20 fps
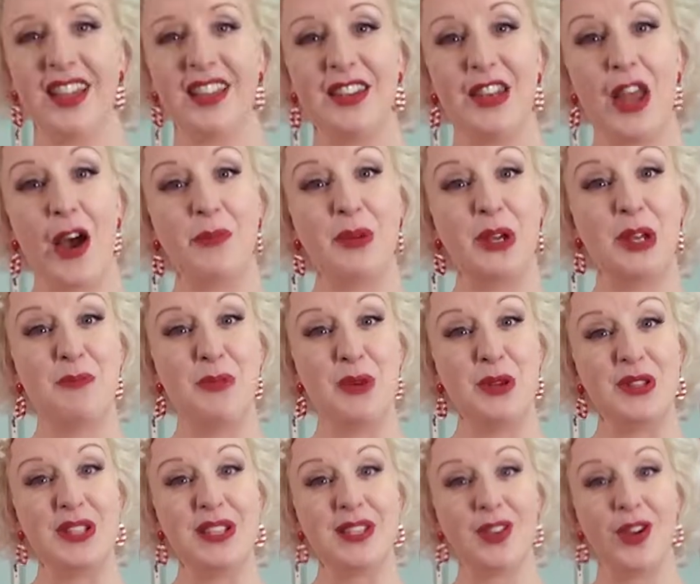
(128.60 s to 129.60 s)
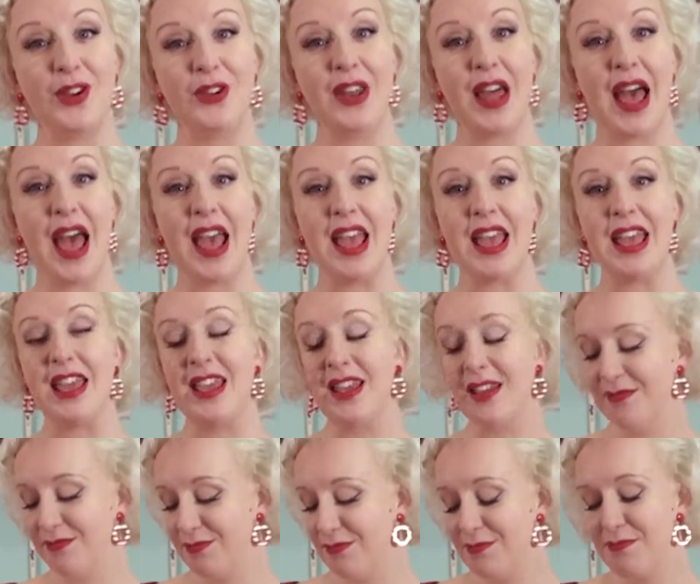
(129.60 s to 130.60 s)
Now I'm going to put this on a
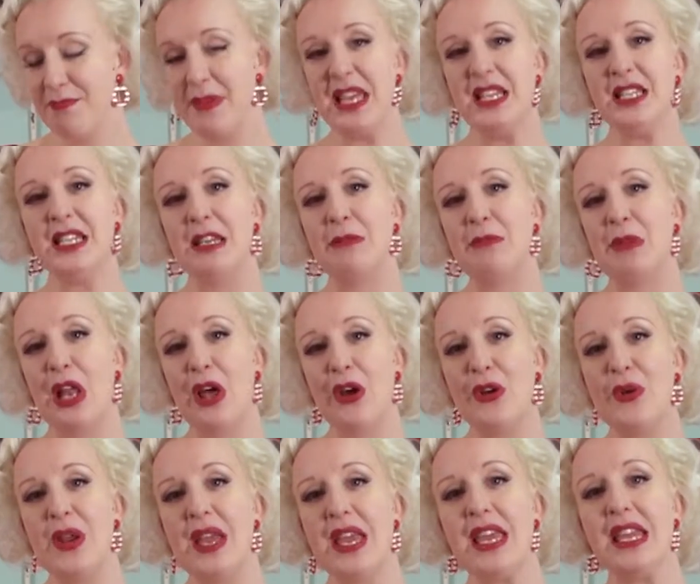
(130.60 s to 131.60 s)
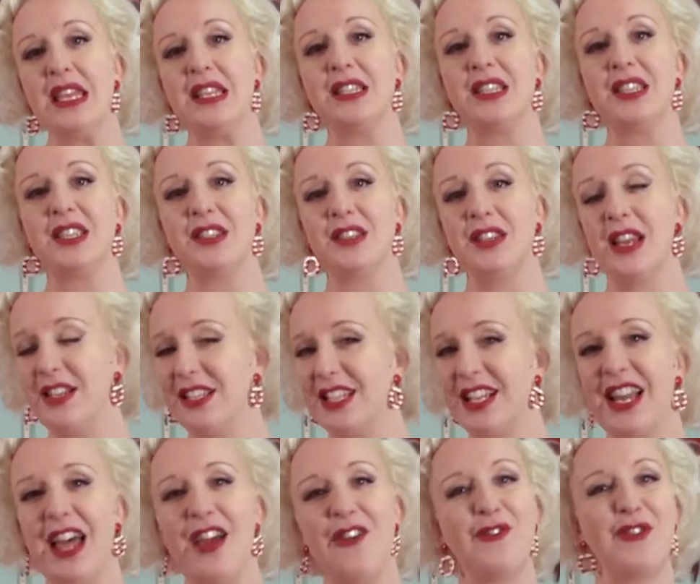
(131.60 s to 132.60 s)
medium-low heat
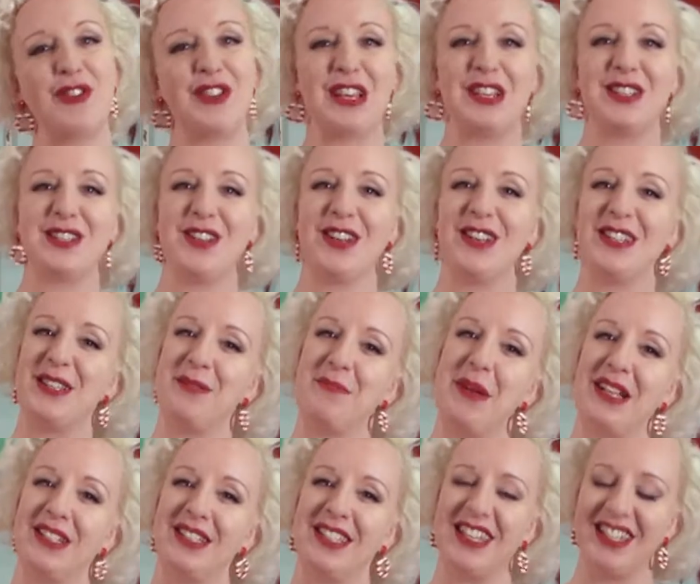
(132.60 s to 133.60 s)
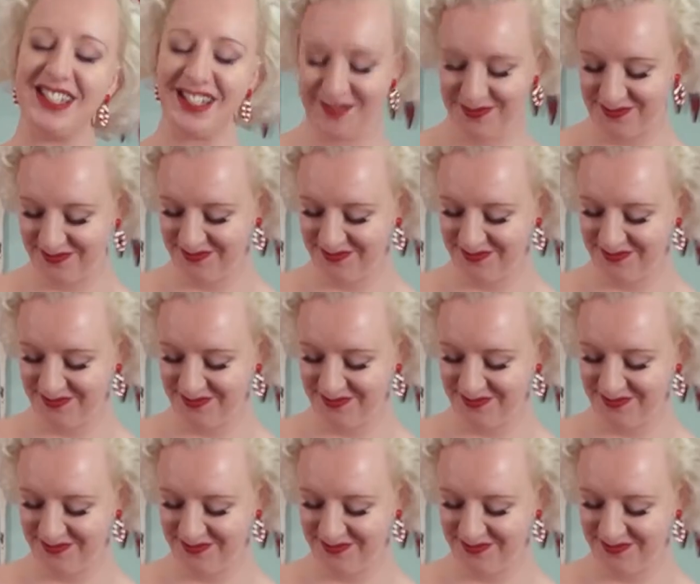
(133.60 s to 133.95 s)
until everything's nice and melted.